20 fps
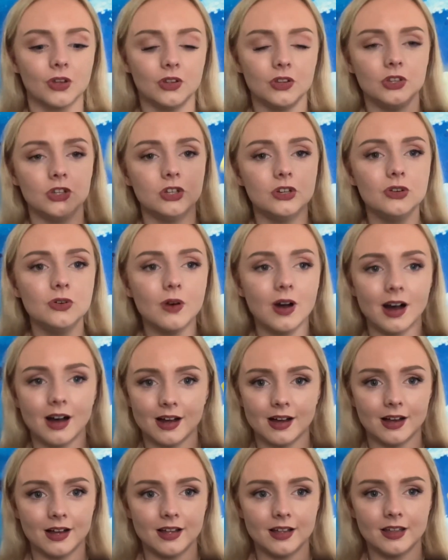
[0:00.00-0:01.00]
you
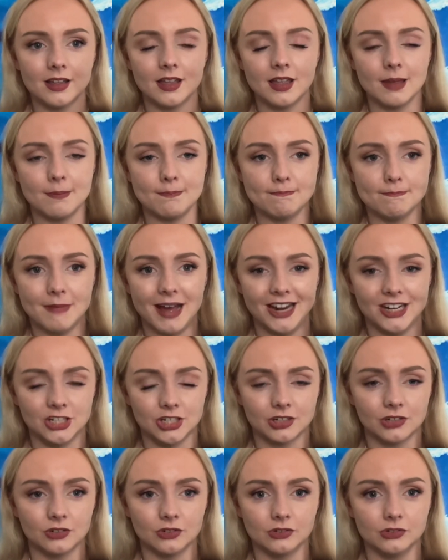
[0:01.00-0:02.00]
are
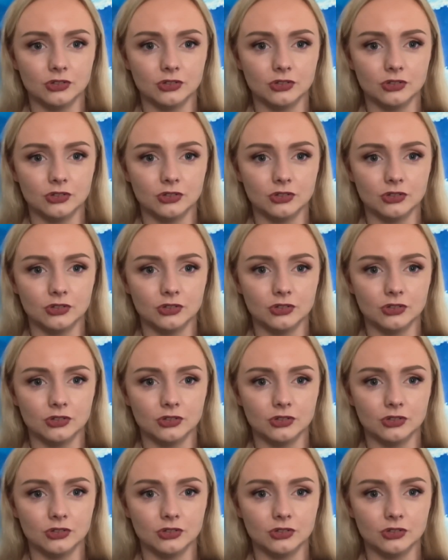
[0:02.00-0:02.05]
magical.